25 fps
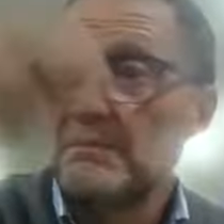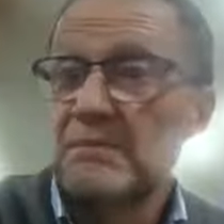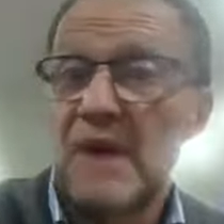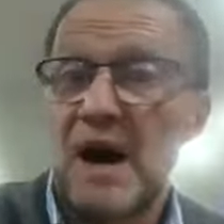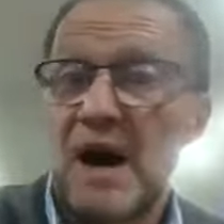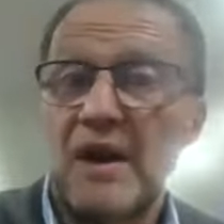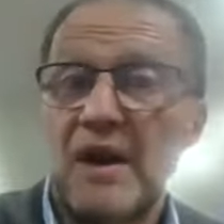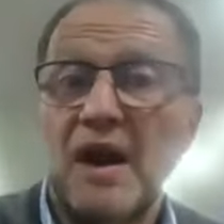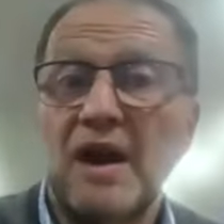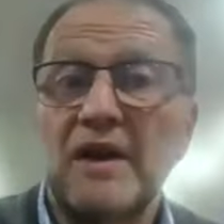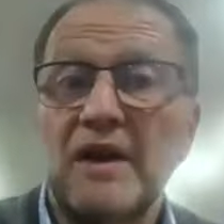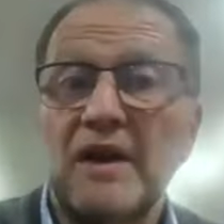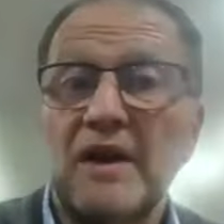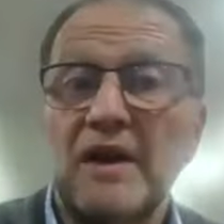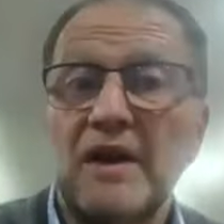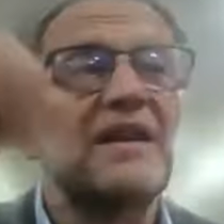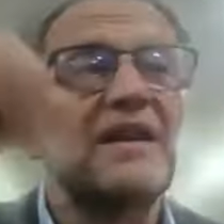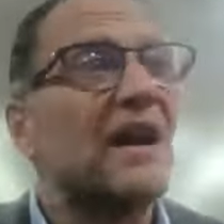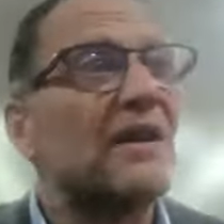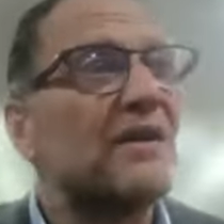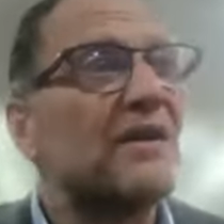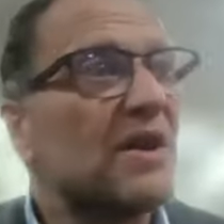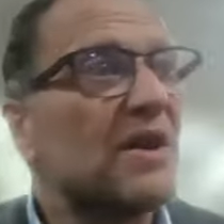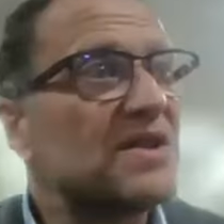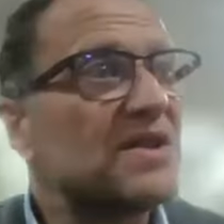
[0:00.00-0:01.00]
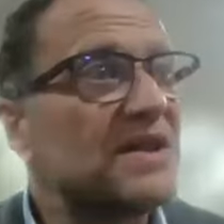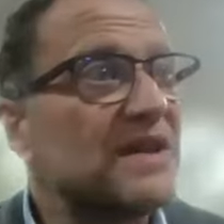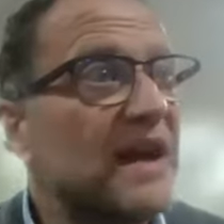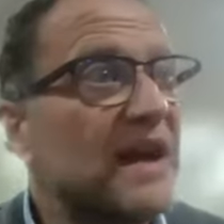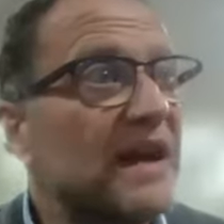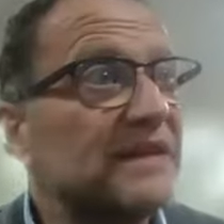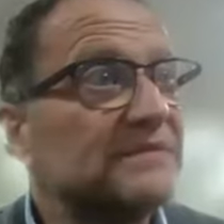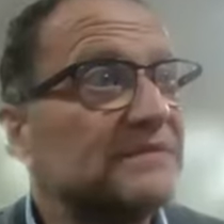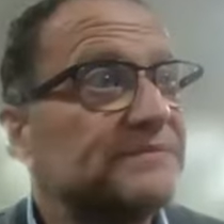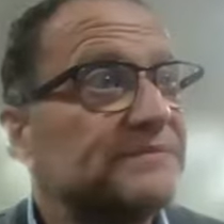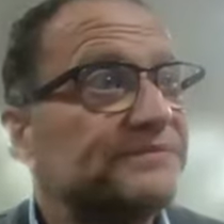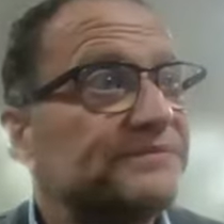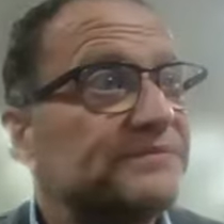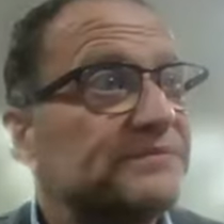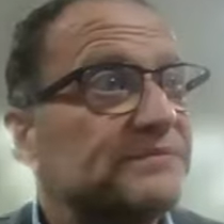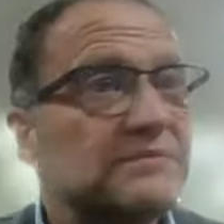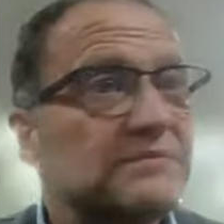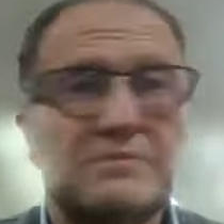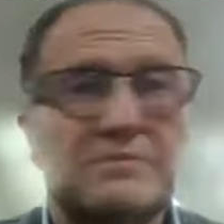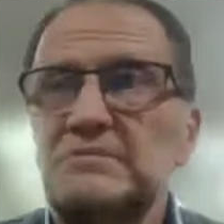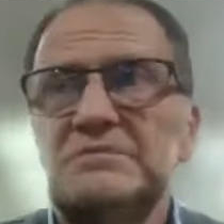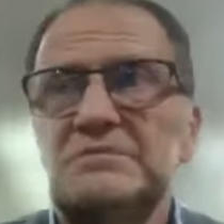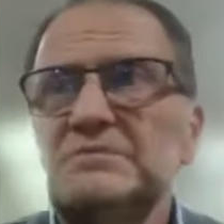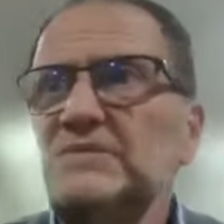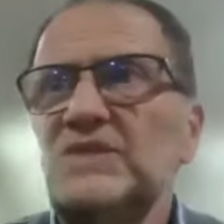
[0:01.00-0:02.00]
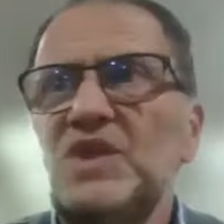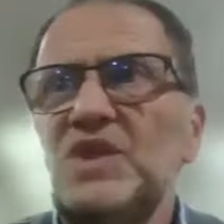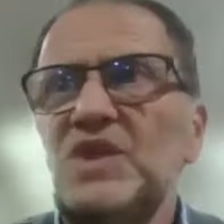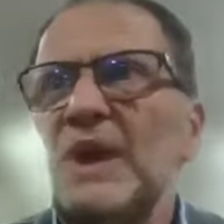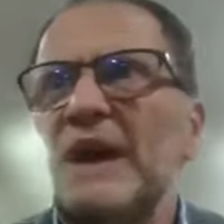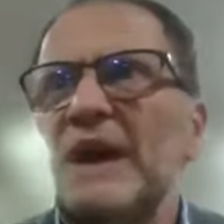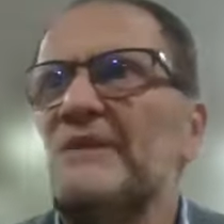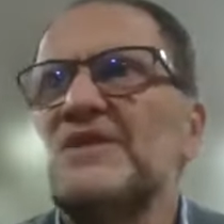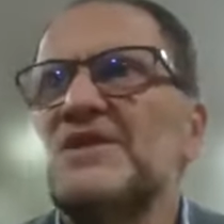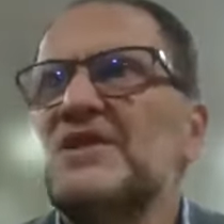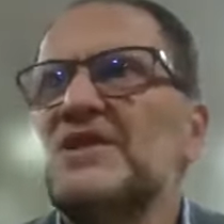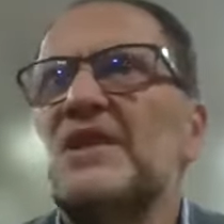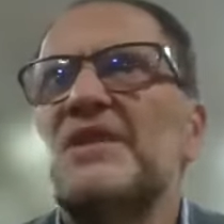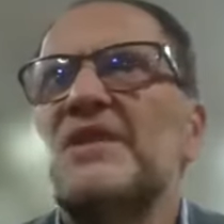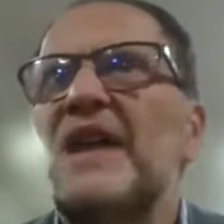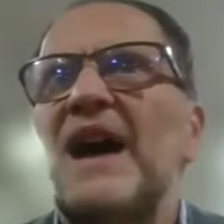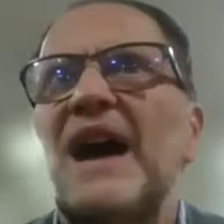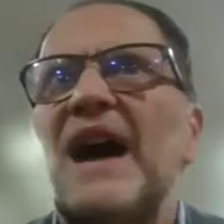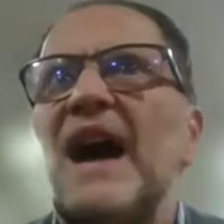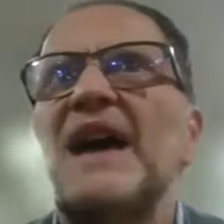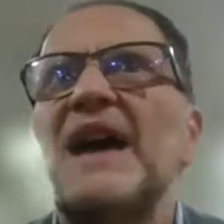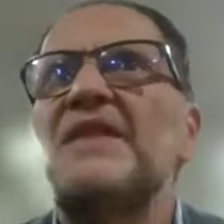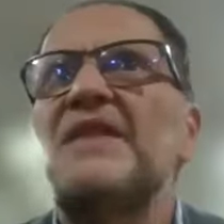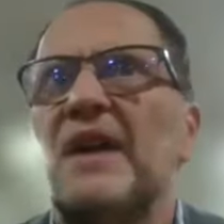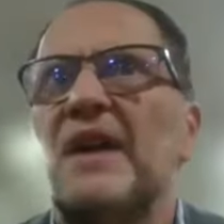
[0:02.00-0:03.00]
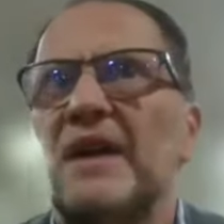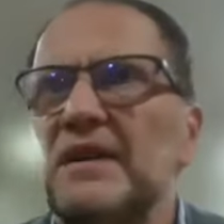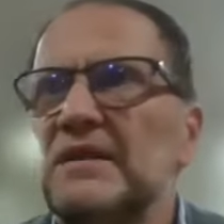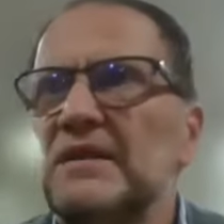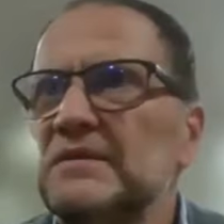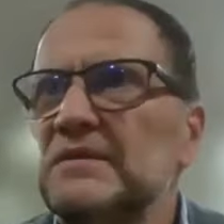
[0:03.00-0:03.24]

our in Charose, we haven't done that. yet.